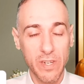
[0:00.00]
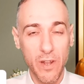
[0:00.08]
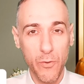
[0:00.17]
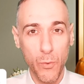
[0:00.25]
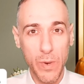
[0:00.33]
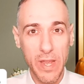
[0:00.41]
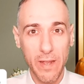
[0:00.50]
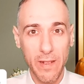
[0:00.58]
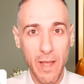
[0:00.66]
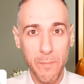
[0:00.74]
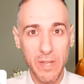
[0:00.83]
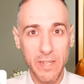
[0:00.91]
another week, and
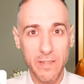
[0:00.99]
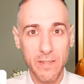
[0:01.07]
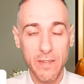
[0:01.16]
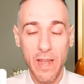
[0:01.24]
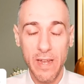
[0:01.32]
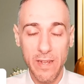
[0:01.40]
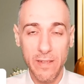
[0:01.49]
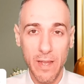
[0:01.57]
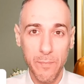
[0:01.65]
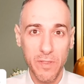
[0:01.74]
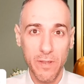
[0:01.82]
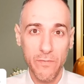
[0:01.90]
that means an
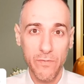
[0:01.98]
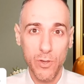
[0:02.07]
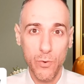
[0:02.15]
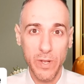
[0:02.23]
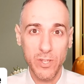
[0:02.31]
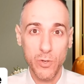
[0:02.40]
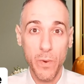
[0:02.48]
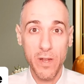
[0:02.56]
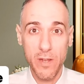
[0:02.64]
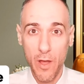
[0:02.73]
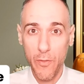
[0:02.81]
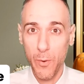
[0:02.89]
in-depth view into
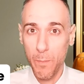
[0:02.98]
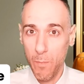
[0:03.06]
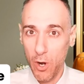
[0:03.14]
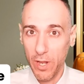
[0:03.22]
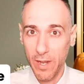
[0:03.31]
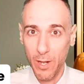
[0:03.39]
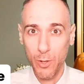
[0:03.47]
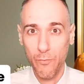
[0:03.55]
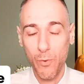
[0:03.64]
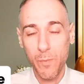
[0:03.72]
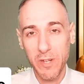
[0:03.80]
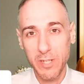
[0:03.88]
another market. Hello
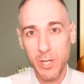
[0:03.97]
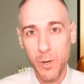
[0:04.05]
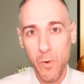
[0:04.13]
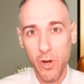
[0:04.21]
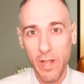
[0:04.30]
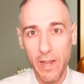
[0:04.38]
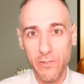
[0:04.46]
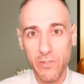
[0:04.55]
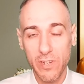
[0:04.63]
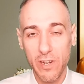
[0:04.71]
everyone, Monty here, market analyst at